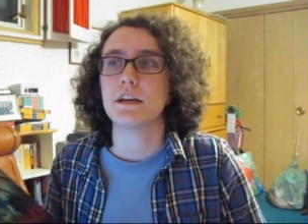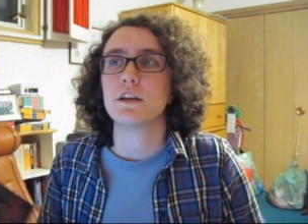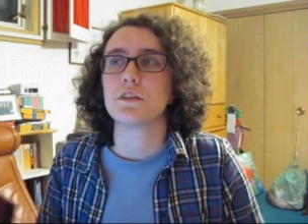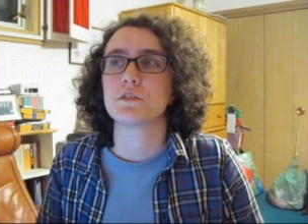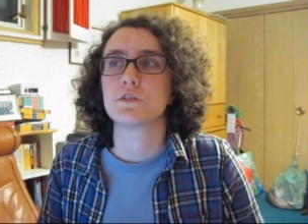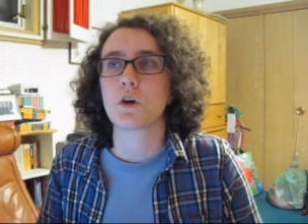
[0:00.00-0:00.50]

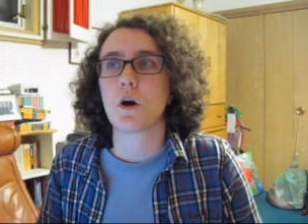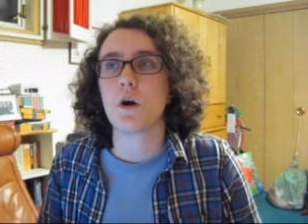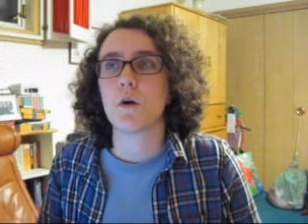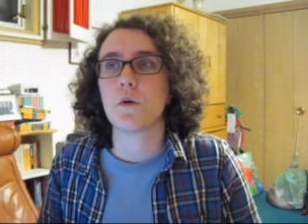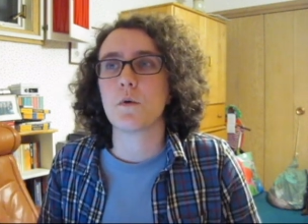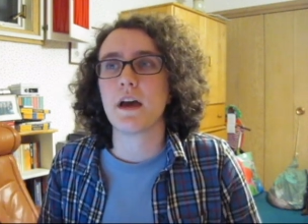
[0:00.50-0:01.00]

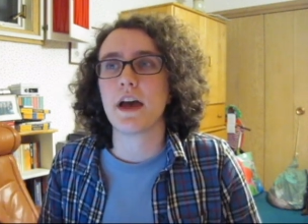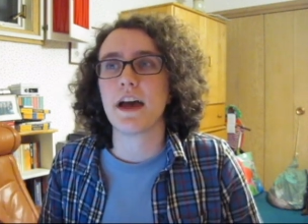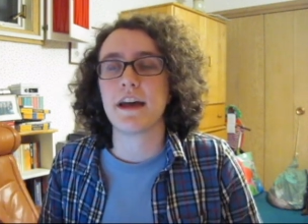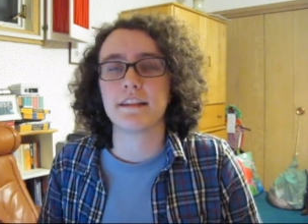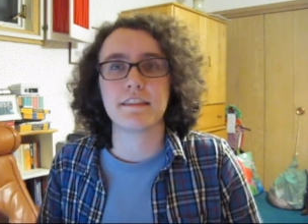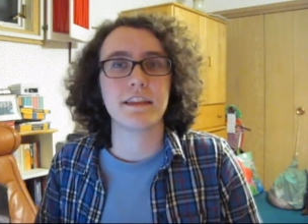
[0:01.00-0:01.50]
So,
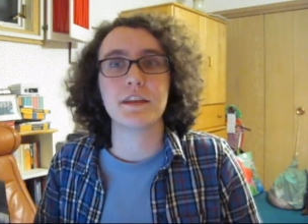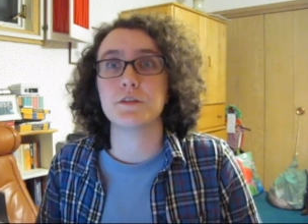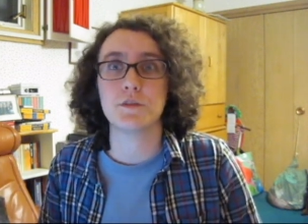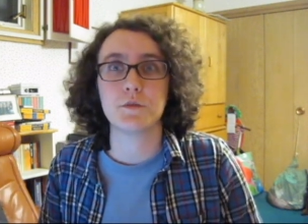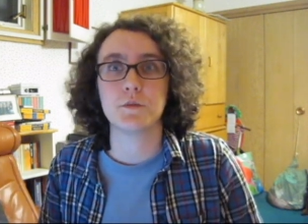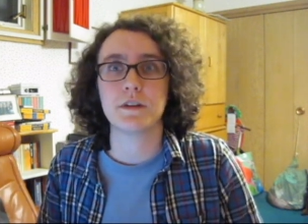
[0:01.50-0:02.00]
and they
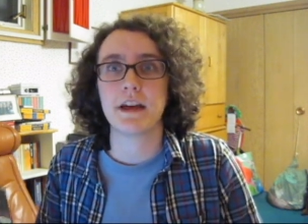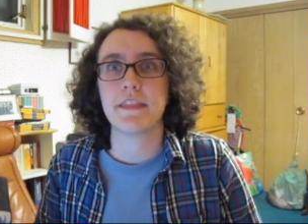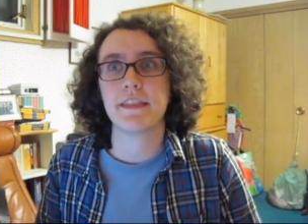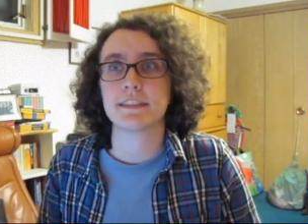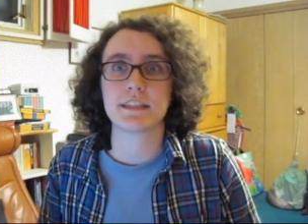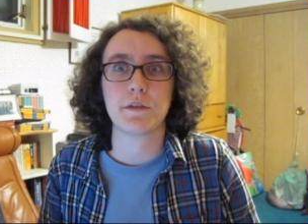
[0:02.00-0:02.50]
do, and
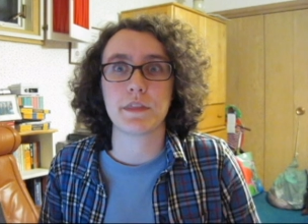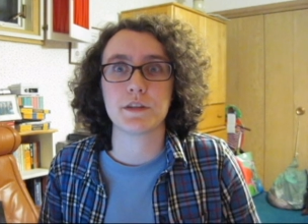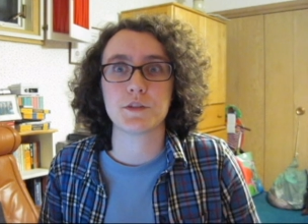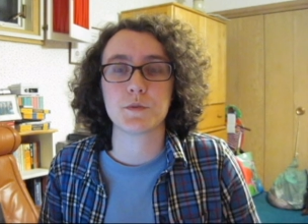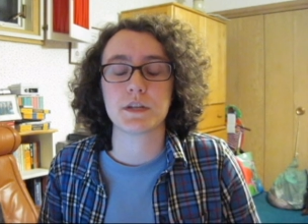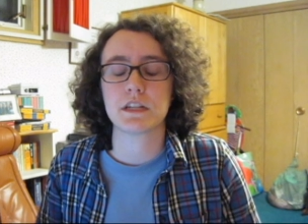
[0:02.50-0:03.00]
that's how they
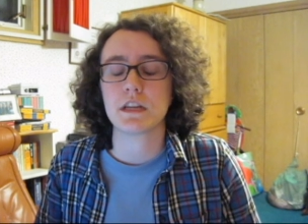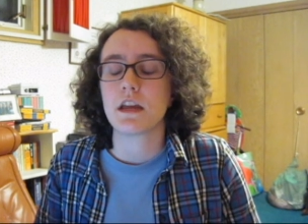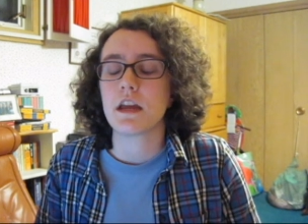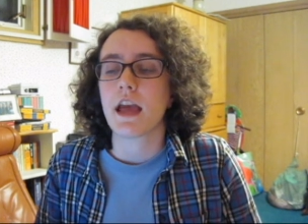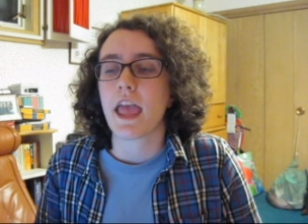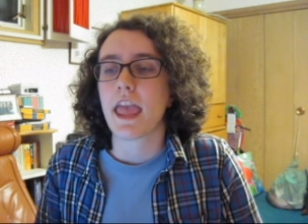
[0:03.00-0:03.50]
do it.
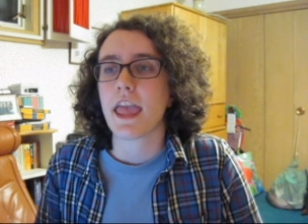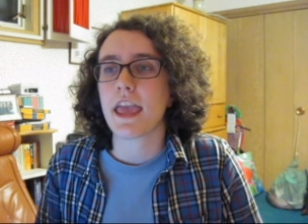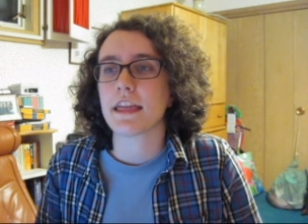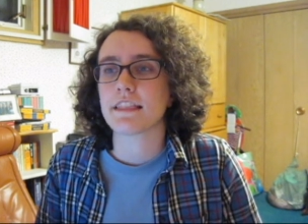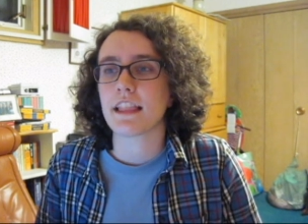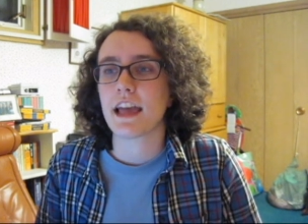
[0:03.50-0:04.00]

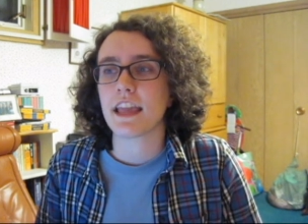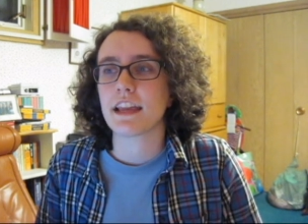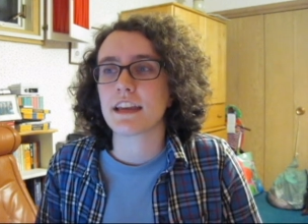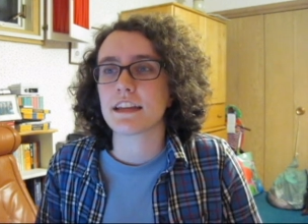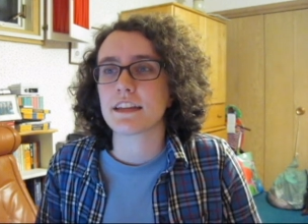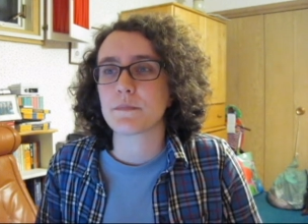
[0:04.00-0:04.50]
And,
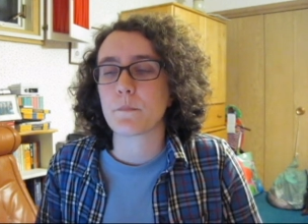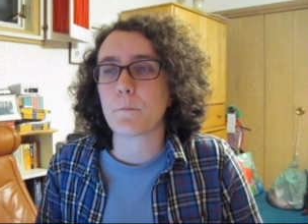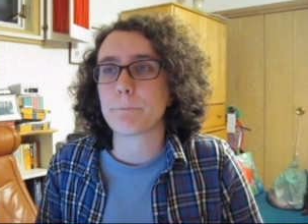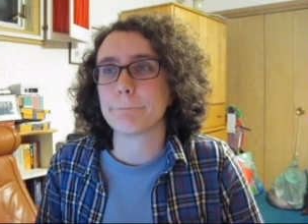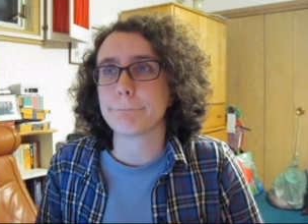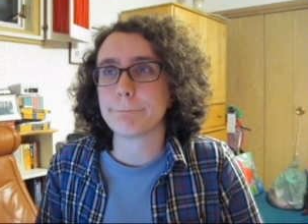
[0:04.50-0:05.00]
like,
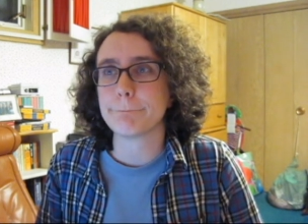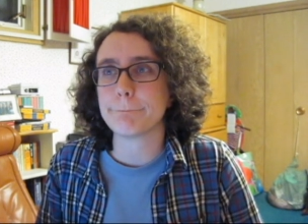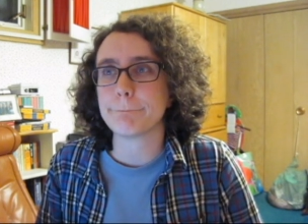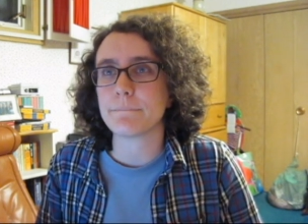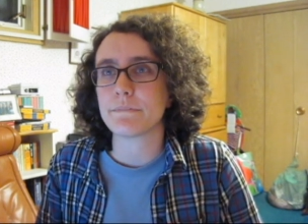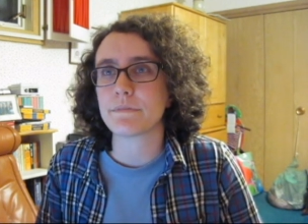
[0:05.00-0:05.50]

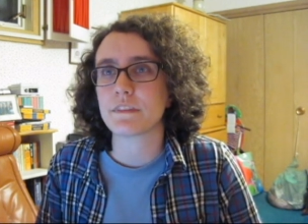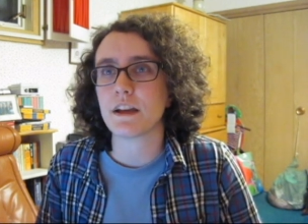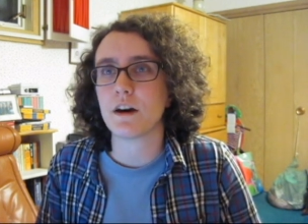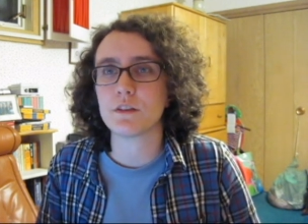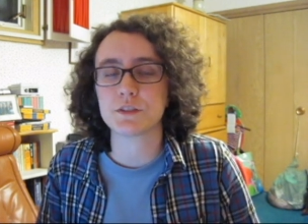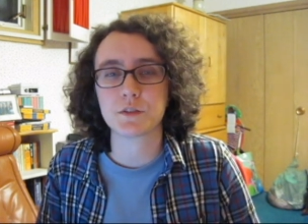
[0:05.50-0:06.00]

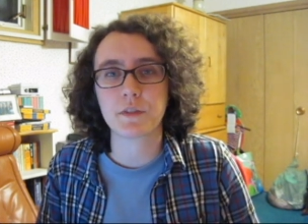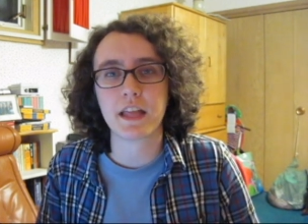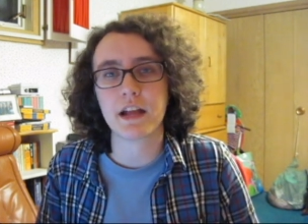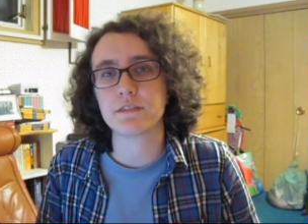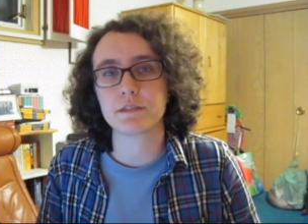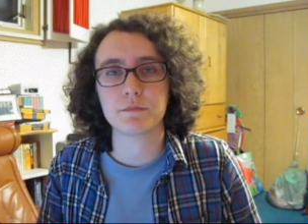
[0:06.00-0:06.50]
also they
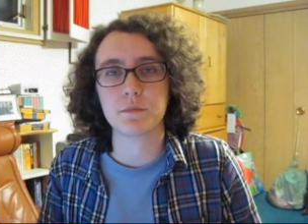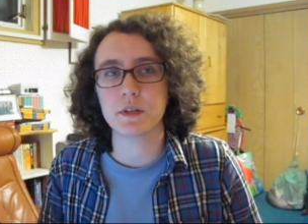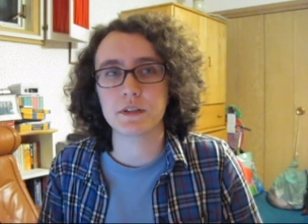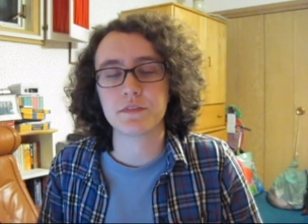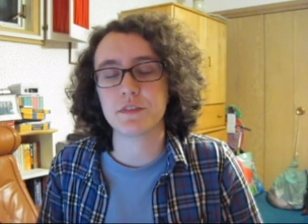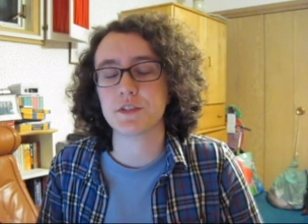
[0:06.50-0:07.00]
have some
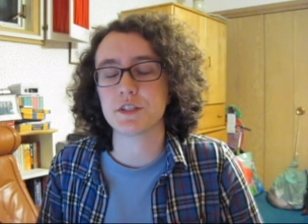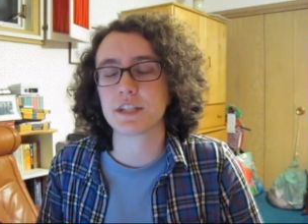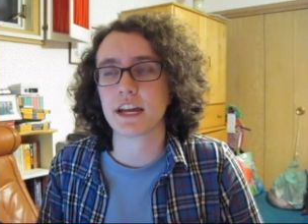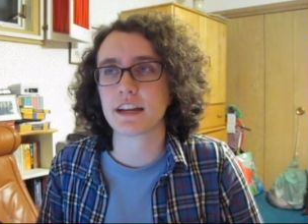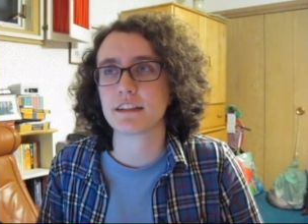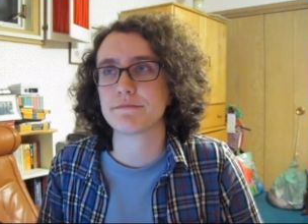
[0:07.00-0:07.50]
weird future
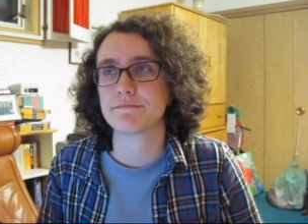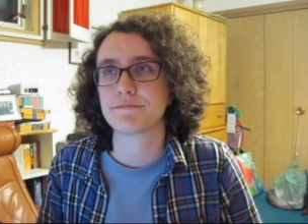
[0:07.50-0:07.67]
tech.